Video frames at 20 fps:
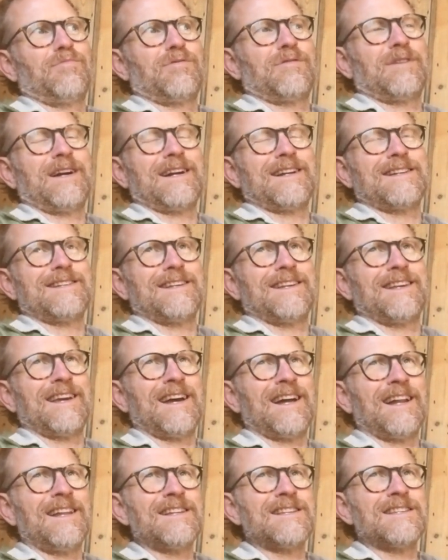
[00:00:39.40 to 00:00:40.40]

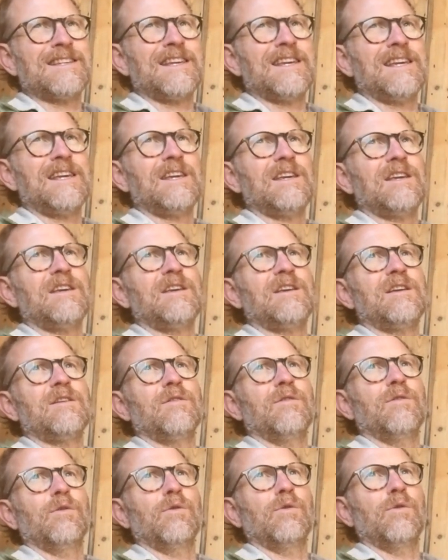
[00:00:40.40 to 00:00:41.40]
practicality
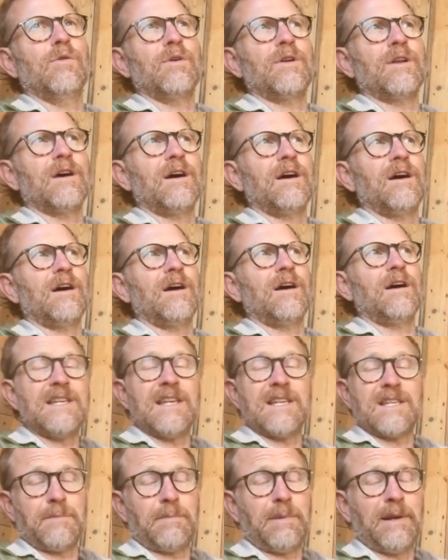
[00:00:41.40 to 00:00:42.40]
order,
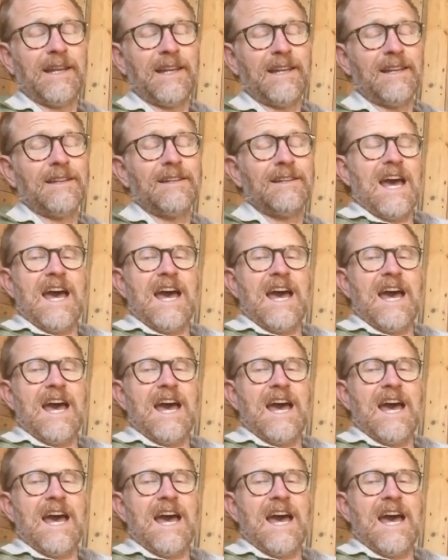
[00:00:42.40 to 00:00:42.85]
discipline,